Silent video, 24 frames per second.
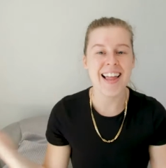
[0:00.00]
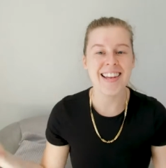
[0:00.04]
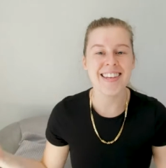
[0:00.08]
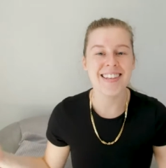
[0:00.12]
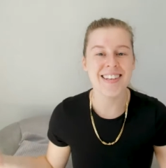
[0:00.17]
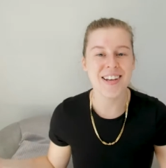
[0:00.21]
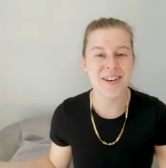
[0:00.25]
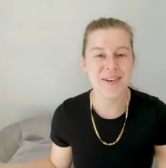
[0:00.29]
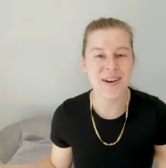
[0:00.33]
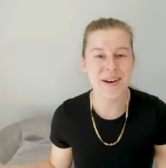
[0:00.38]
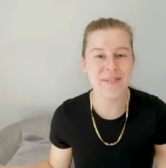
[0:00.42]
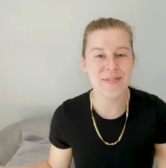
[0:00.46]

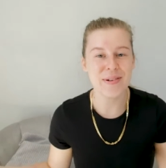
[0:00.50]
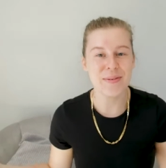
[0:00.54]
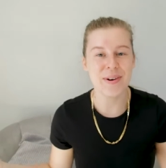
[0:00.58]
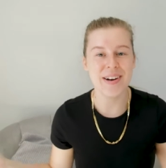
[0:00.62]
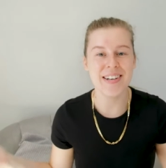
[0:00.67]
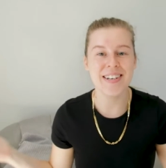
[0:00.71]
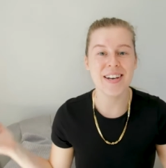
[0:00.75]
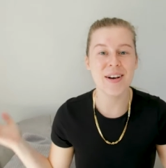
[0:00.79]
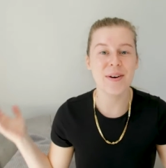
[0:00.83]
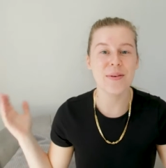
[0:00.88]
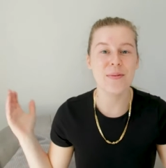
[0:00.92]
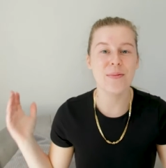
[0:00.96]
Hello
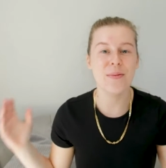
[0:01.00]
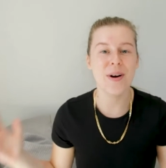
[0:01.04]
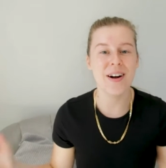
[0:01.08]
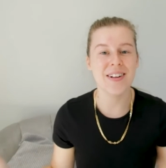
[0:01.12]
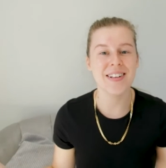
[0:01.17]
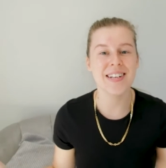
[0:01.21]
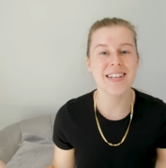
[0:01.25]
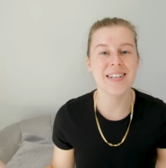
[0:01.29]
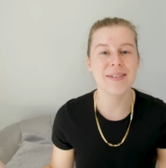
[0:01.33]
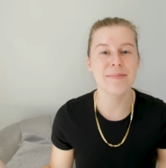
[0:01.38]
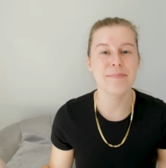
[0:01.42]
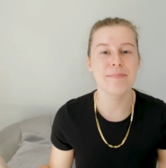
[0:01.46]
everyone,
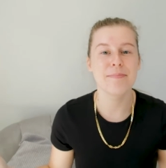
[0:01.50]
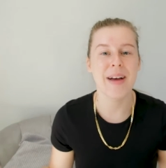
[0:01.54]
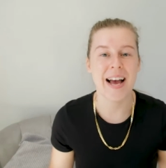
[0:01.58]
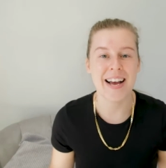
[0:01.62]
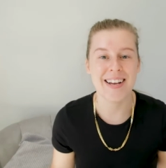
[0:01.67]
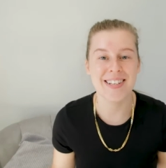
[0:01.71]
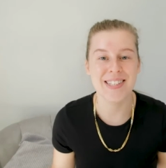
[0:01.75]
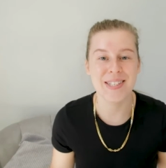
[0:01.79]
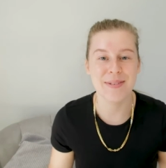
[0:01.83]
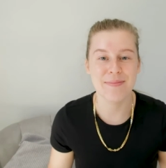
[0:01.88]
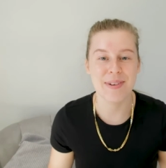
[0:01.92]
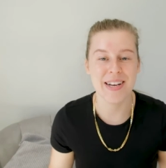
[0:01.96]
welcome
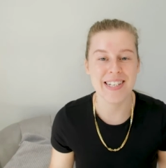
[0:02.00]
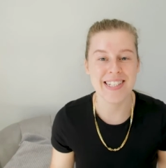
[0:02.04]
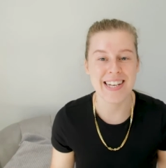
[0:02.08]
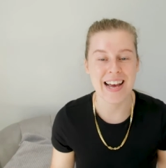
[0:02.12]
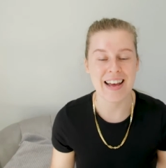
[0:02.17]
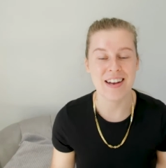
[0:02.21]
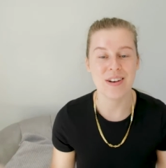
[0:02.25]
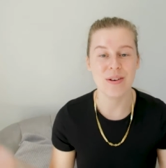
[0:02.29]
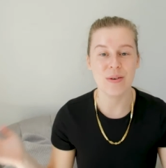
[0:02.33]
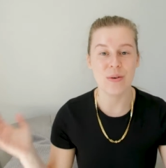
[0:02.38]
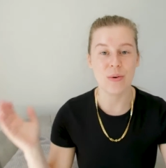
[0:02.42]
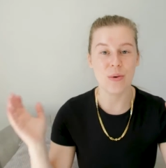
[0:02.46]
back to my
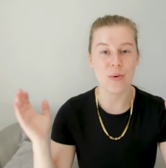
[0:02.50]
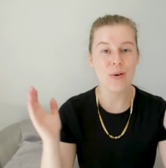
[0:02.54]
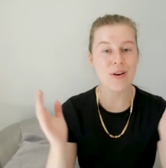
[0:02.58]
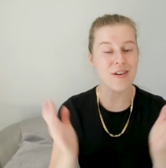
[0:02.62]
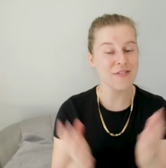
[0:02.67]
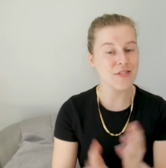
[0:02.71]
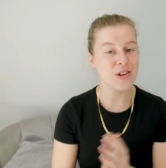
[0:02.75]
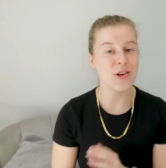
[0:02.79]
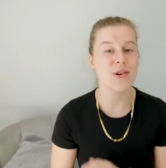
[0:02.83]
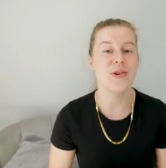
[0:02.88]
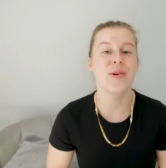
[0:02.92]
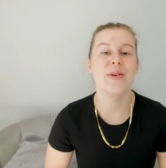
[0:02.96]
channel, or if
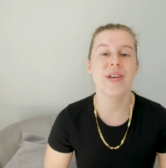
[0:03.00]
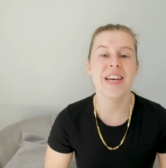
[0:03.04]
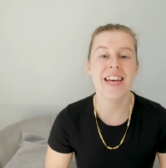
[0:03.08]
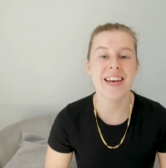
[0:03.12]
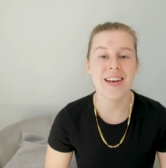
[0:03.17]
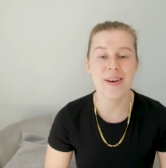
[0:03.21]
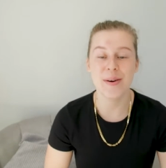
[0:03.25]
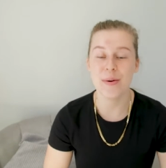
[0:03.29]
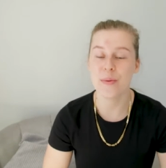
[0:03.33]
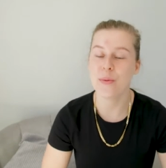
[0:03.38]
you're new here,